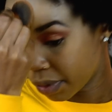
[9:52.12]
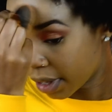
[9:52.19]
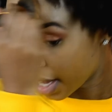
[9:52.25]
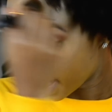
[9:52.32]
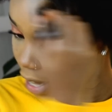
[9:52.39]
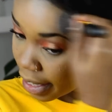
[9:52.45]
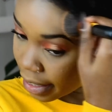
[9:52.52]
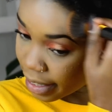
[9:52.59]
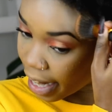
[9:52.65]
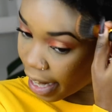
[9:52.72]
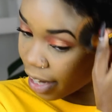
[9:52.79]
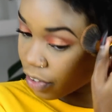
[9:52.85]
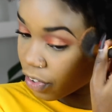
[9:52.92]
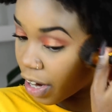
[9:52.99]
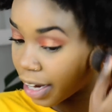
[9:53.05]
and it
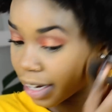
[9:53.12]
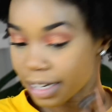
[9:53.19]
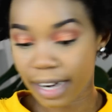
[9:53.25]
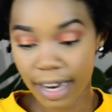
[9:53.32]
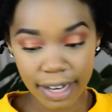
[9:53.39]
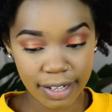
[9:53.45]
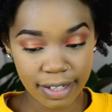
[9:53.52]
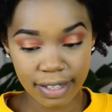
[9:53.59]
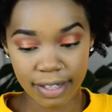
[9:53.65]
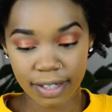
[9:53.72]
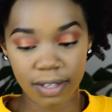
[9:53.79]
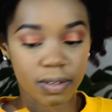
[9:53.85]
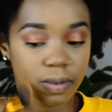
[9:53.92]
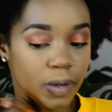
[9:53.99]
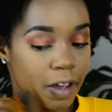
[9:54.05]
actually
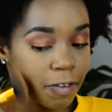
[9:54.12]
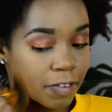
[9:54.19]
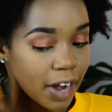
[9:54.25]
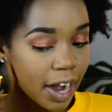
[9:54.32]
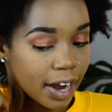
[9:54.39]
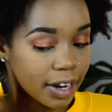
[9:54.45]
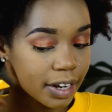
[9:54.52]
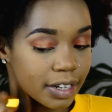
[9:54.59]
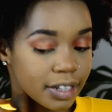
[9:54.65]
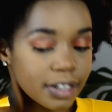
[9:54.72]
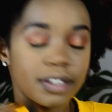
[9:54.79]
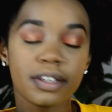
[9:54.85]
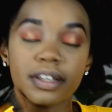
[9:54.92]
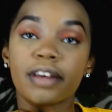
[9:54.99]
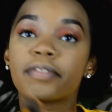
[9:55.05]
does, I feel like
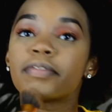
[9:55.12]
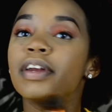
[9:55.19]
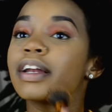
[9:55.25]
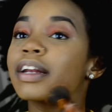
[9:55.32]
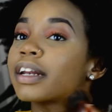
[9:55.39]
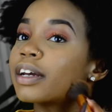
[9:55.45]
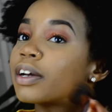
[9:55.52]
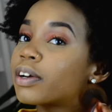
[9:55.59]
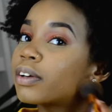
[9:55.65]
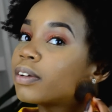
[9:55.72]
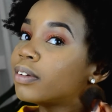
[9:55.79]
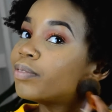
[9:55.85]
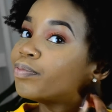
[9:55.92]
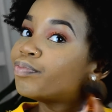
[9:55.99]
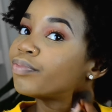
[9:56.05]
it definitely
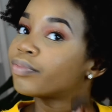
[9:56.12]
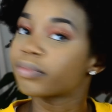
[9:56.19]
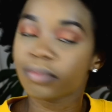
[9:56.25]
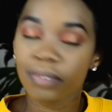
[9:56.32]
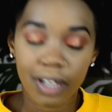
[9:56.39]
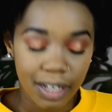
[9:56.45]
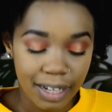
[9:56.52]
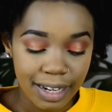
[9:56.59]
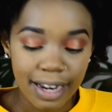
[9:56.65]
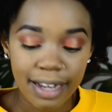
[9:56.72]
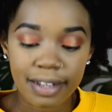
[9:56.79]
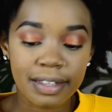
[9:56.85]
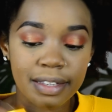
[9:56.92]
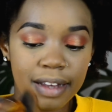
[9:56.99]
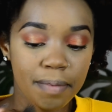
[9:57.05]

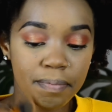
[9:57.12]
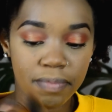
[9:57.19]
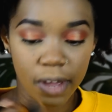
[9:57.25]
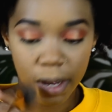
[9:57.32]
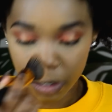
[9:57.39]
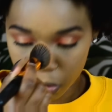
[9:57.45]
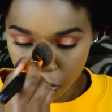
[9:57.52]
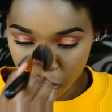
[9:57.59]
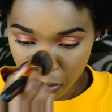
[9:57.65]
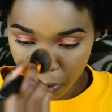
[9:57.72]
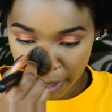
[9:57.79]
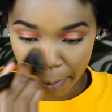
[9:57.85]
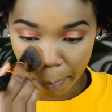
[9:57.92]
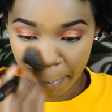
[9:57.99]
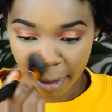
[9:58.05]
does something to
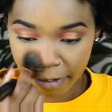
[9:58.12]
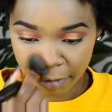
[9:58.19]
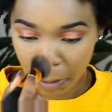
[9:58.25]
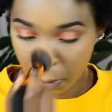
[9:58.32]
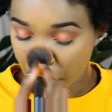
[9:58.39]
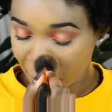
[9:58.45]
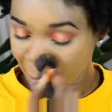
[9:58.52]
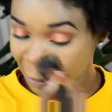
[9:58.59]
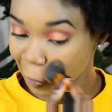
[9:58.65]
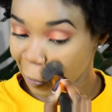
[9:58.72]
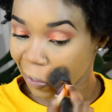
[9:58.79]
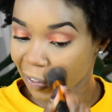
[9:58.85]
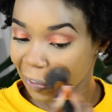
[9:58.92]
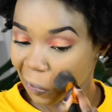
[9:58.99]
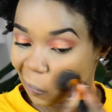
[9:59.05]
keep my
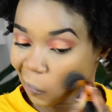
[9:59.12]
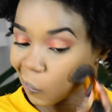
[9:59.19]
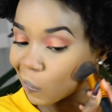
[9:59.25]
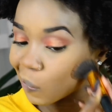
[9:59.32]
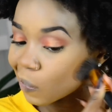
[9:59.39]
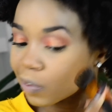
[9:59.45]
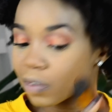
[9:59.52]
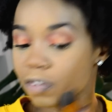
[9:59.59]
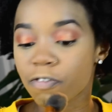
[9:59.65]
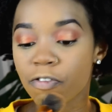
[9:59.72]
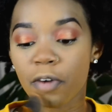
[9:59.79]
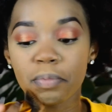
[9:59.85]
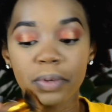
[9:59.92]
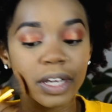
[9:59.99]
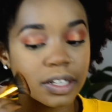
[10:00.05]
foundation
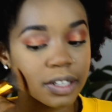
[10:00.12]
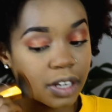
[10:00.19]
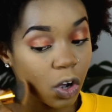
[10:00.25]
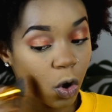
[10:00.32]
from getting